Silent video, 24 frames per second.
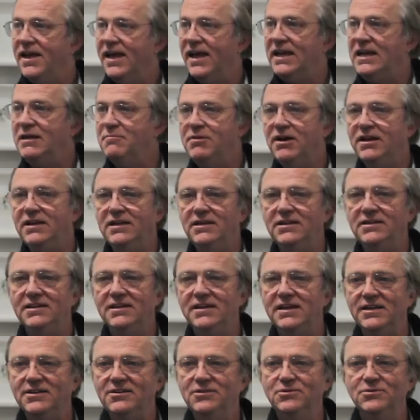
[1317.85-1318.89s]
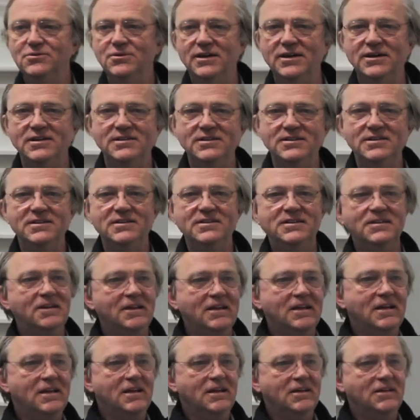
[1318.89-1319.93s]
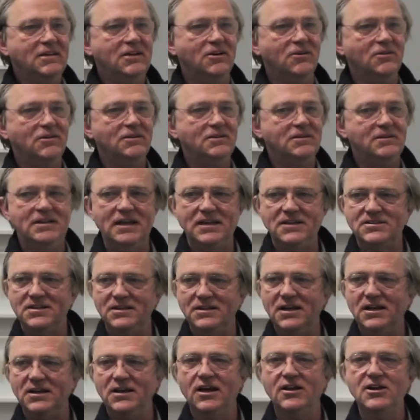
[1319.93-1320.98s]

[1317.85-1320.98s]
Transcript: Anybody, again, who uh, you know, takes a,